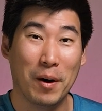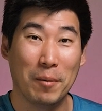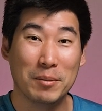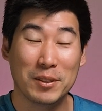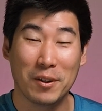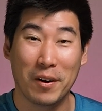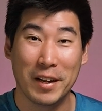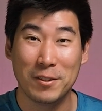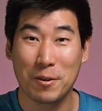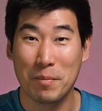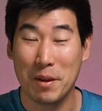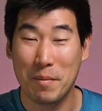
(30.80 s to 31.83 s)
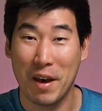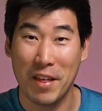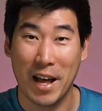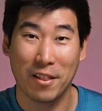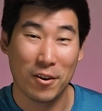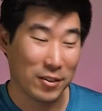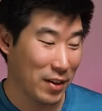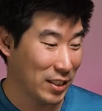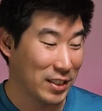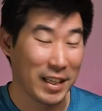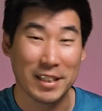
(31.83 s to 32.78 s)
I'm sorry it took me about that long to
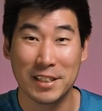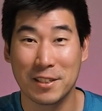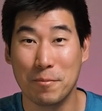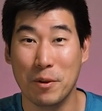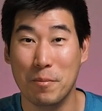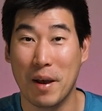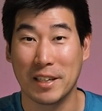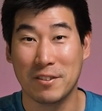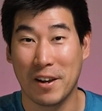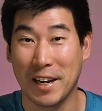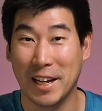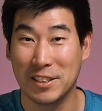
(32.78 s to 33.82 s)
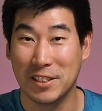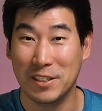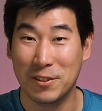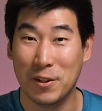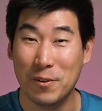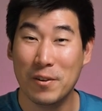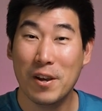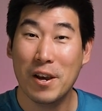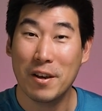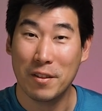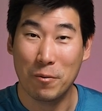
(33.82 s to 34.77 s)
actually get this computer back so I can actually do
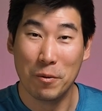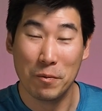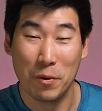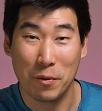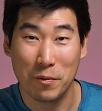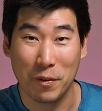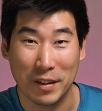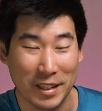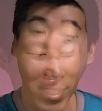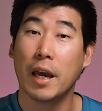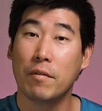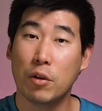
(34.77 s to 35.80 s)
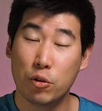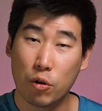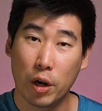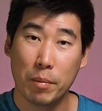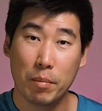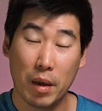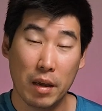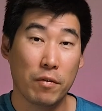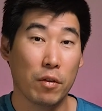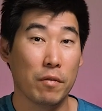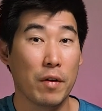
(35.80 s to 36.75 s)
the review for it. If you're joining me
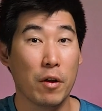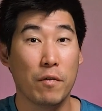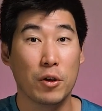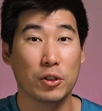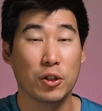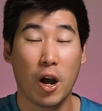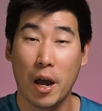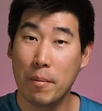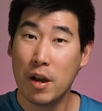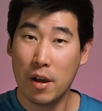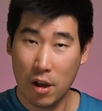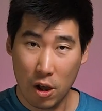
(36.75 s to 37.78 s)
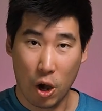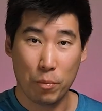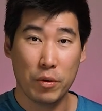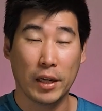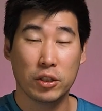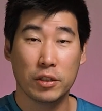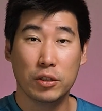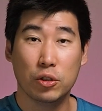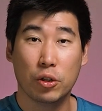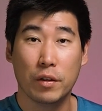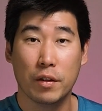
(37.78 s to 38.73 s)
for the very first time, hope you actually
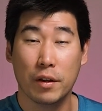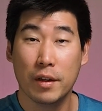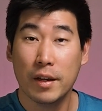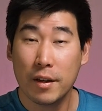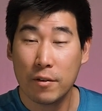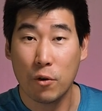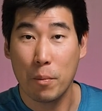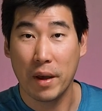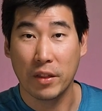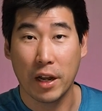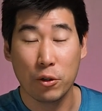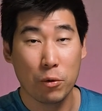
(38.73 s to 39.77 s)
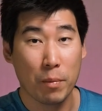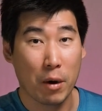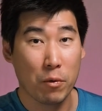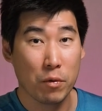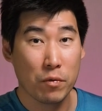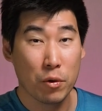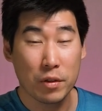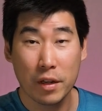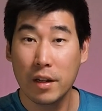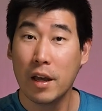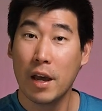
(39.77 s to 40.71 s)
enjoy the format that I do my
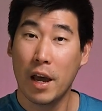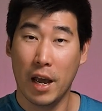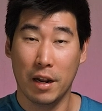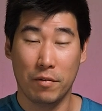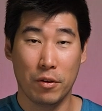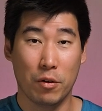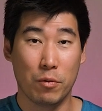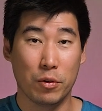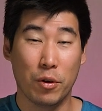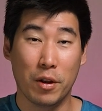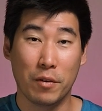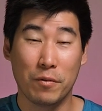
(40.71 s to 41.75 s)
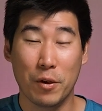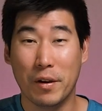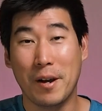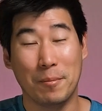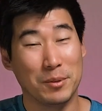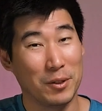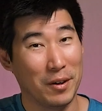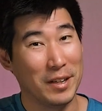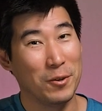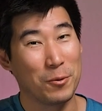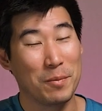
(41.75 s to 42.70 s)
reviews in. And if you're a returning viewer, I'm
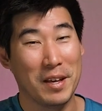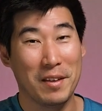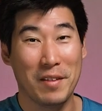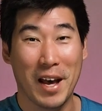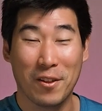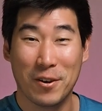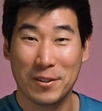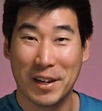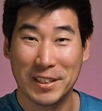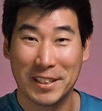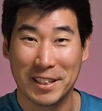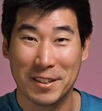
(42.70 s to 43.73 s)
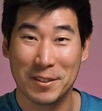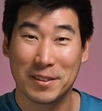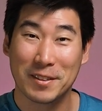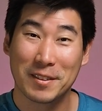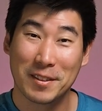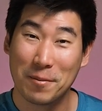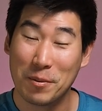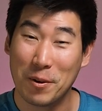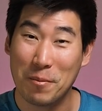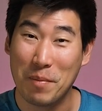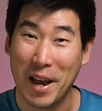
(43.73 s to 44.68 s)
sorry it took me that long to actually get this
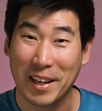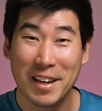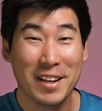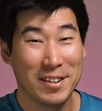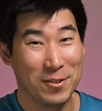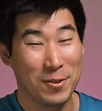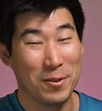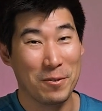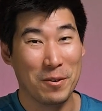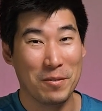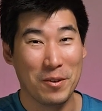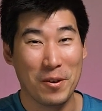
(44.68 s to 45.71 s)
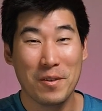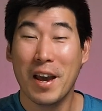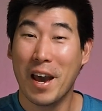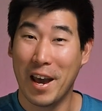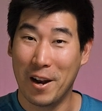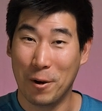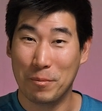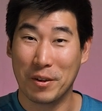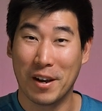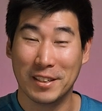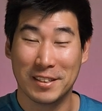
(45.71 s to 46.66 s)
computer back to do the review, and I hope
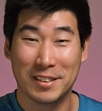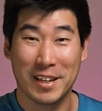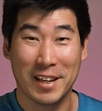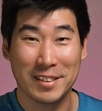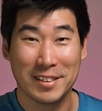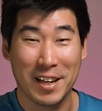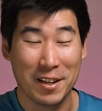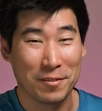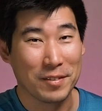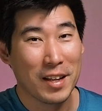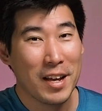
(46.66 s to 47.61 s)
you guys are staying safe.